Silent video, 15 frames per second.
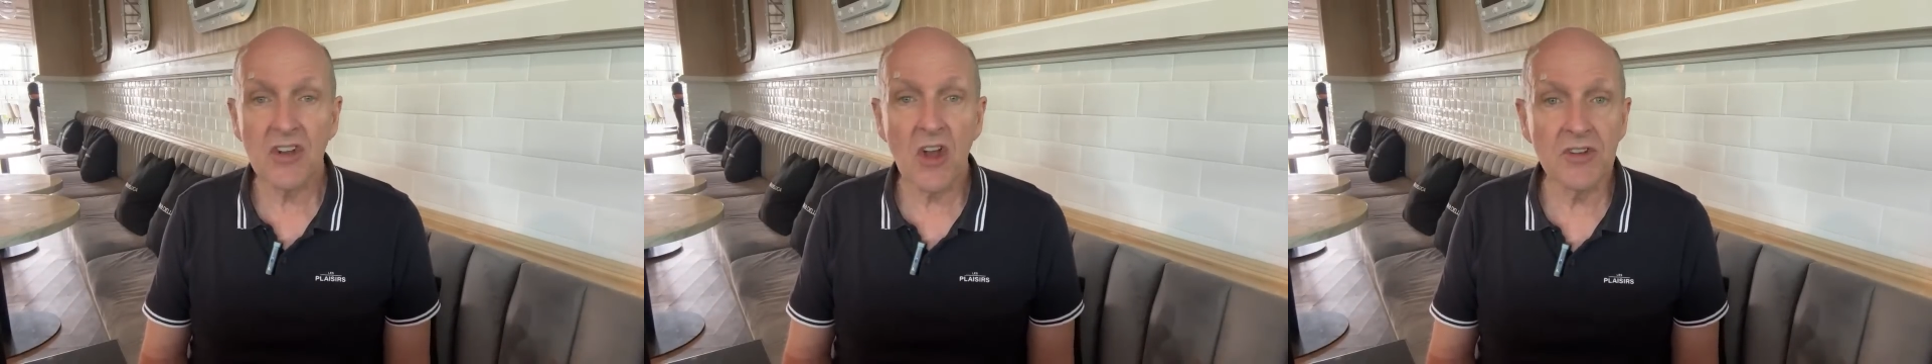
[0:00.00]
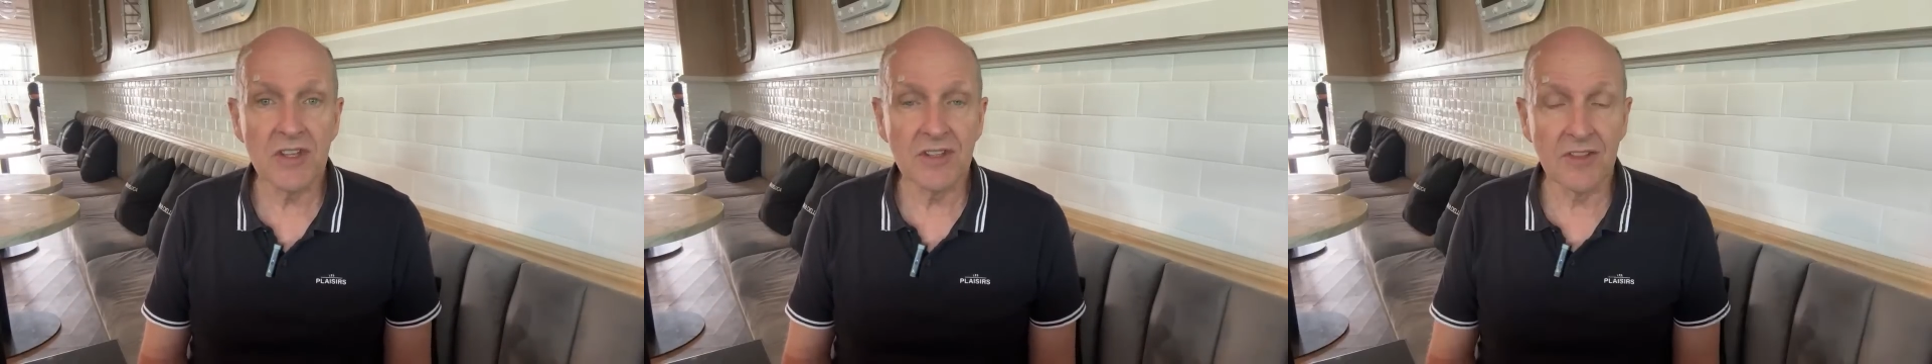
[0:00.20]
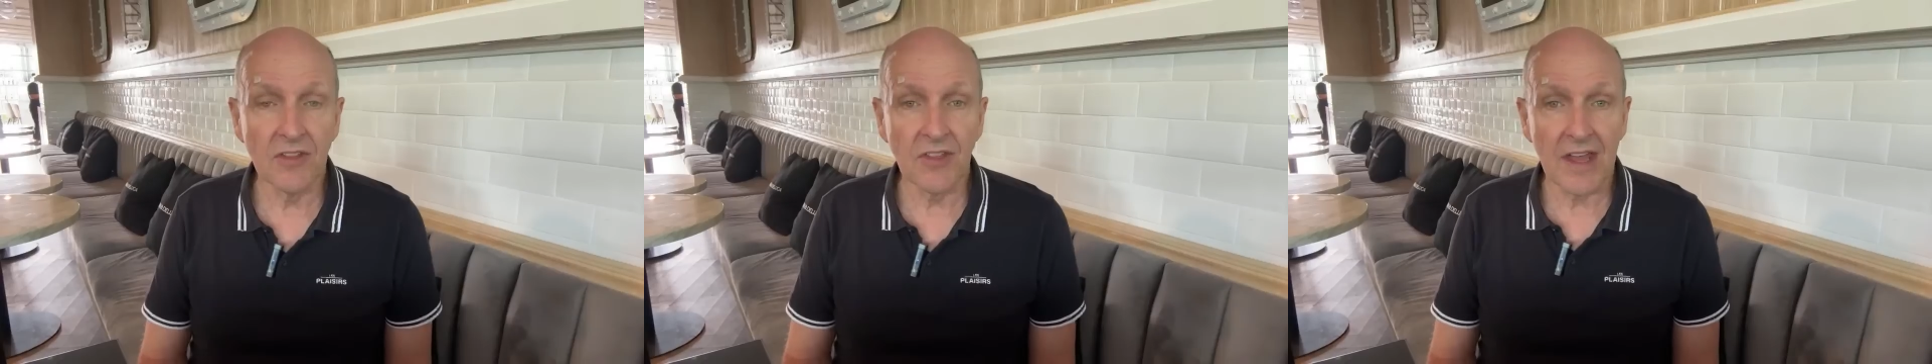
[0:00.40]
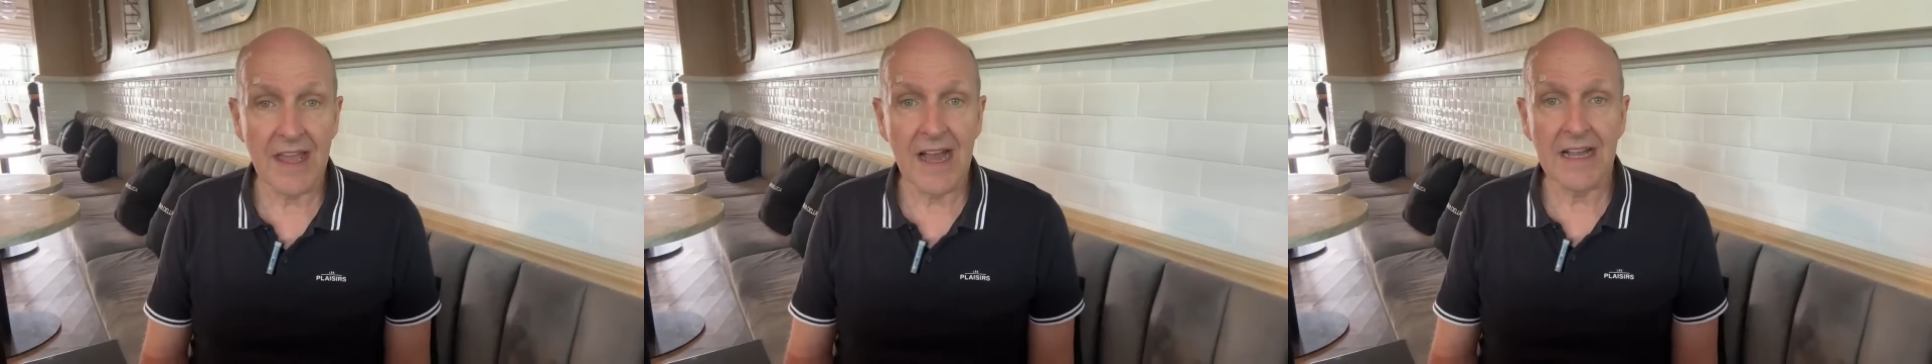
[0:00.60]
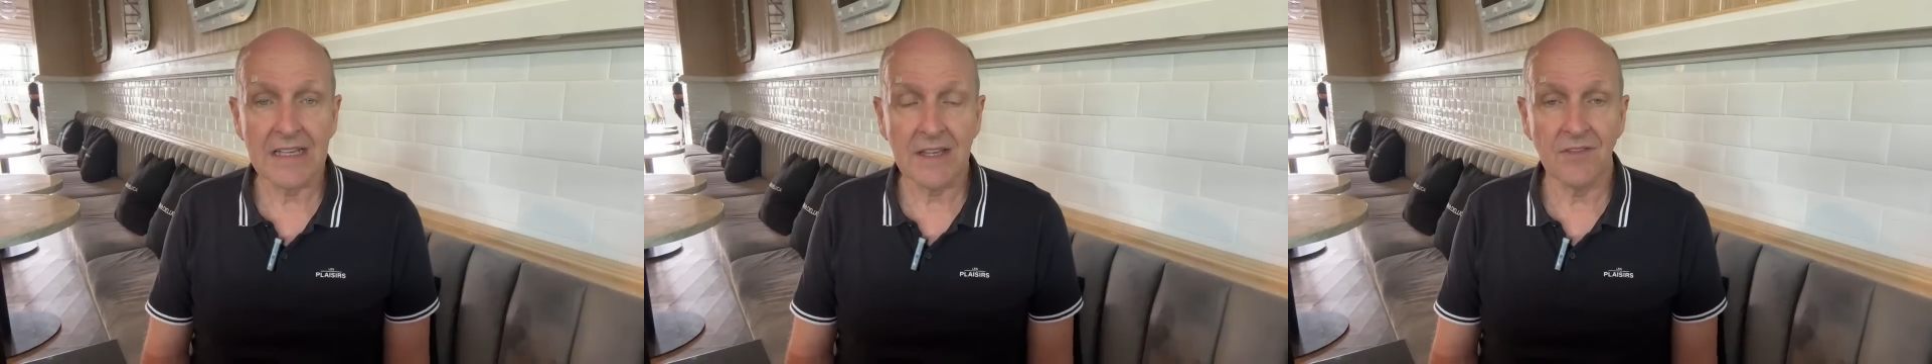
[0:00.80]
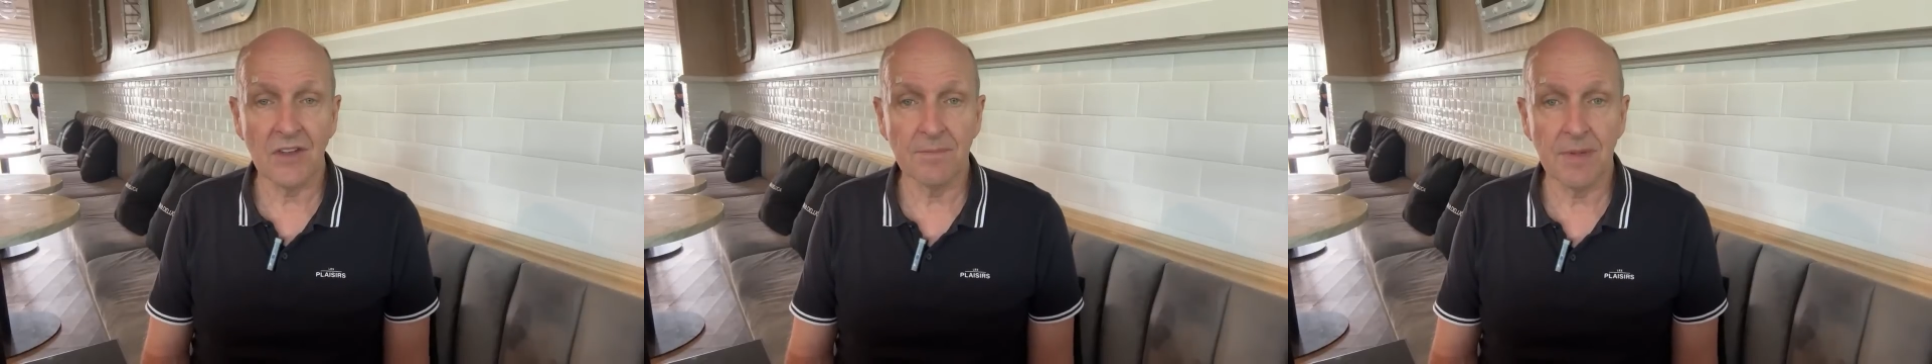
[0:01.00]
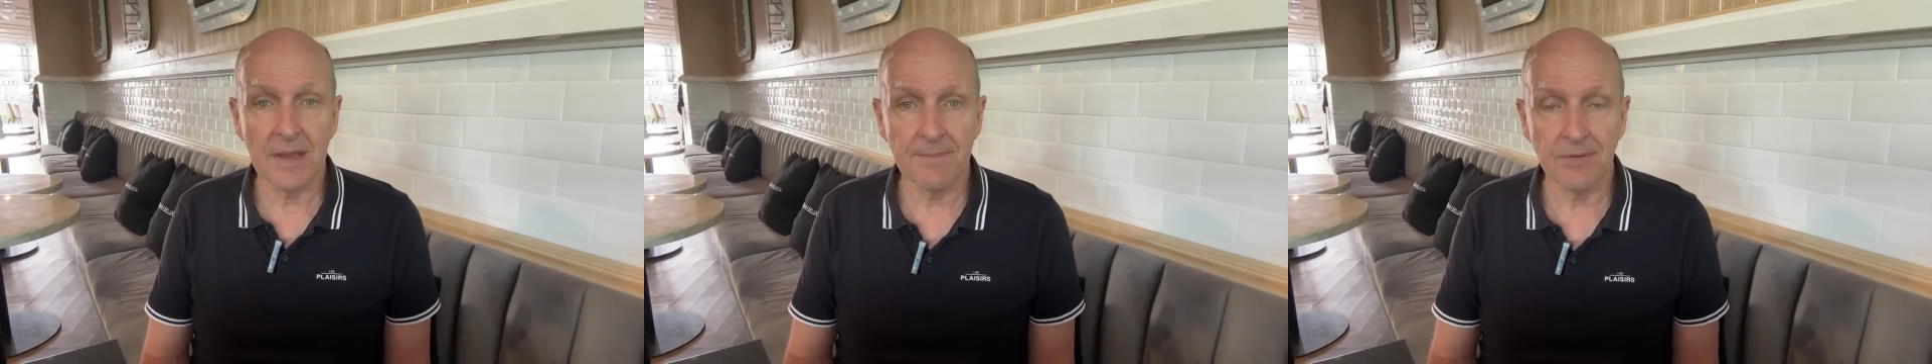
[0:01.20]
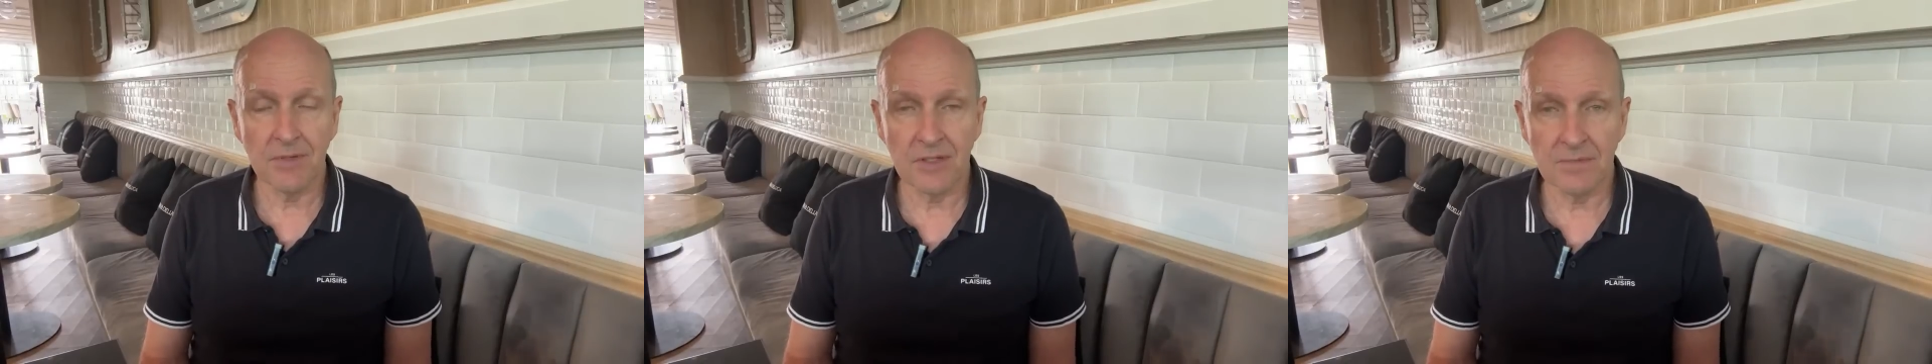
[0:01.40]
Noting that they are giving
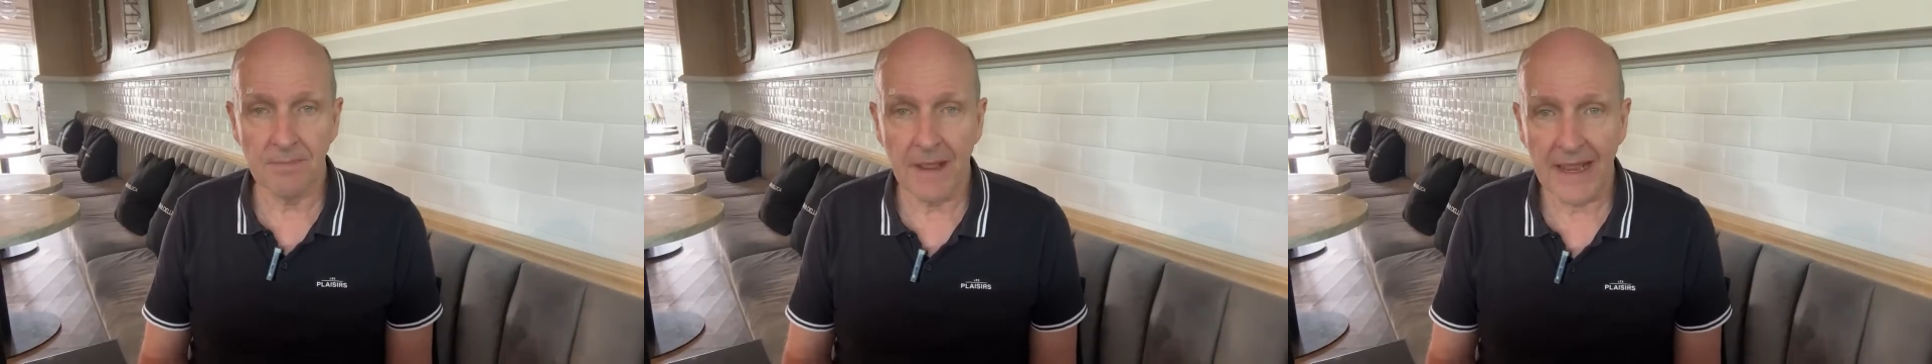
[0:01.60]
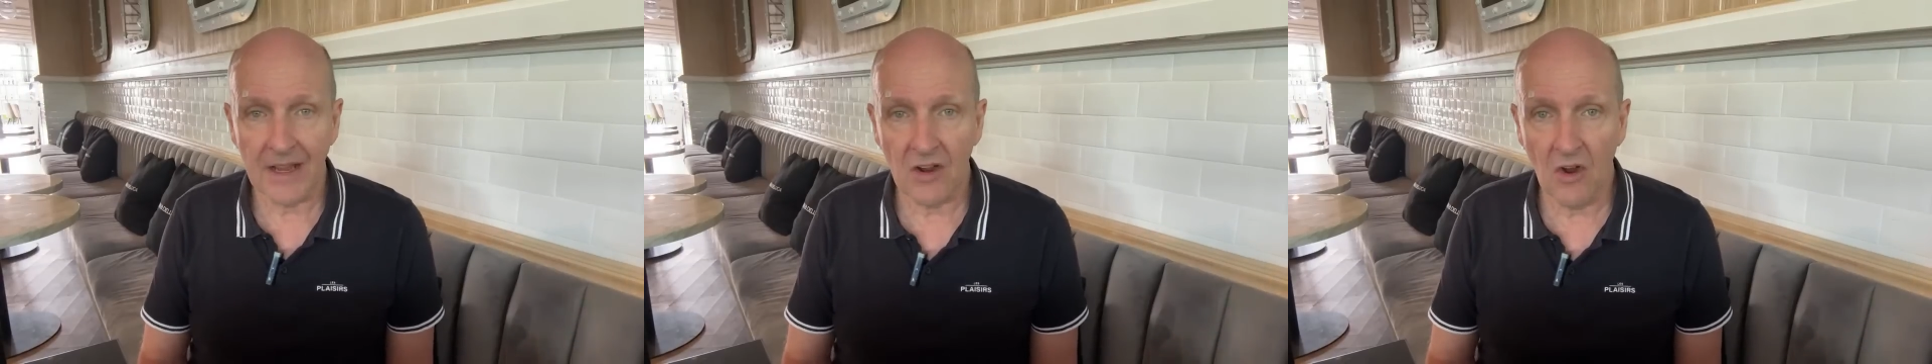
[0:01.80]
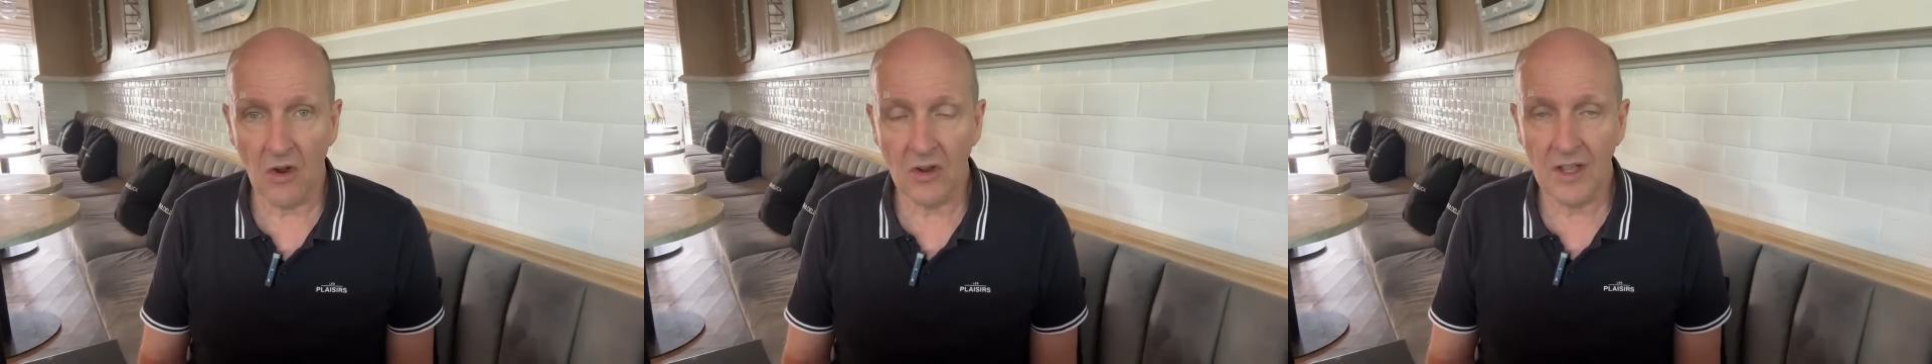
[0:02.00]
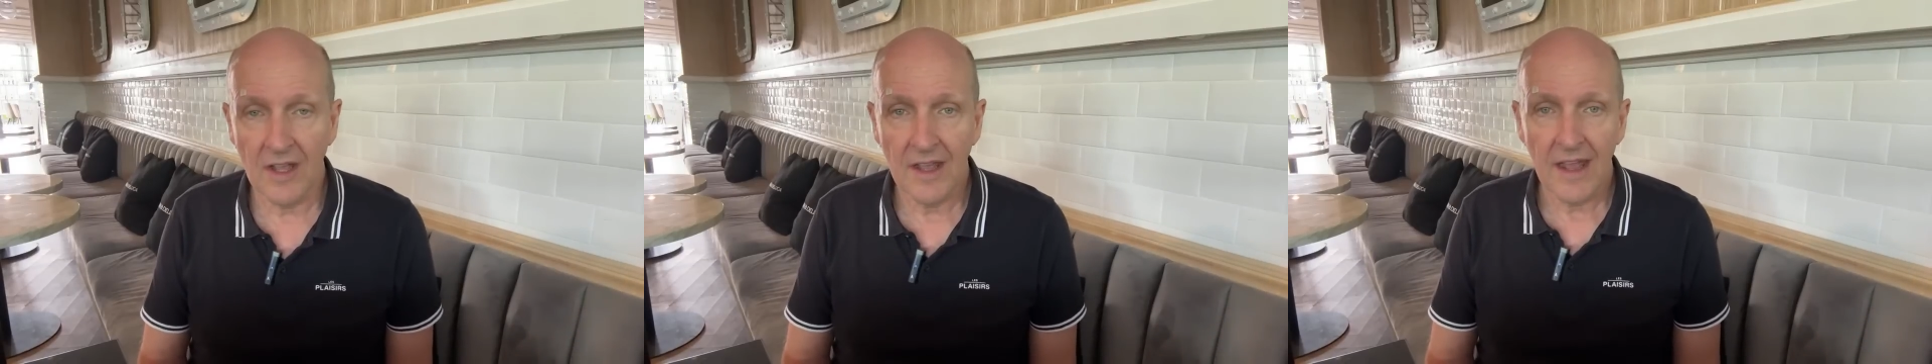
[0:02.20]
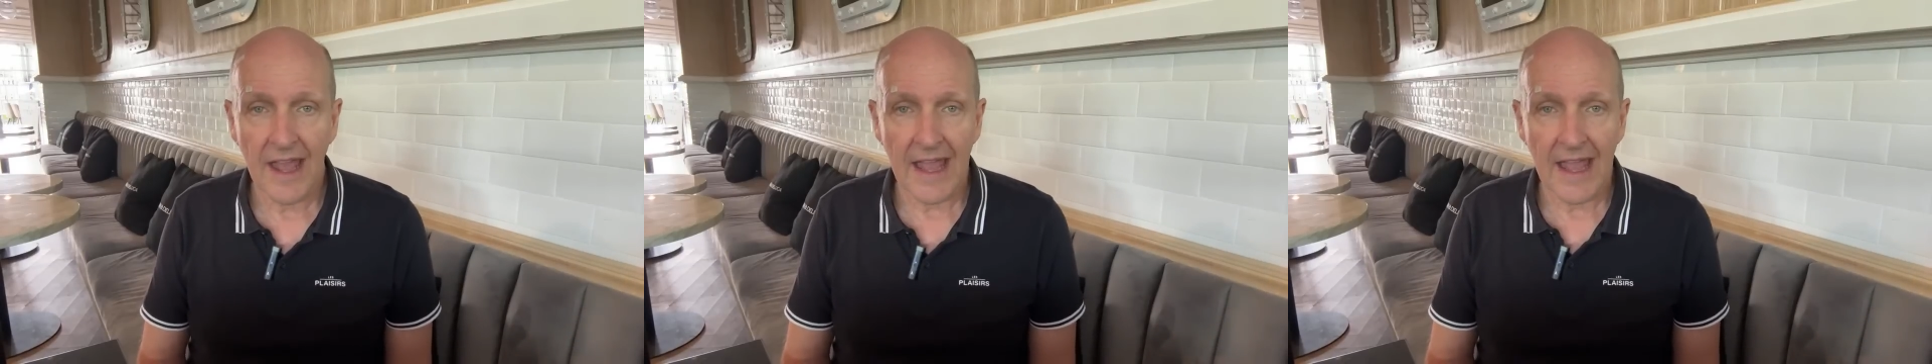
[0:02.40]
people in Bangkok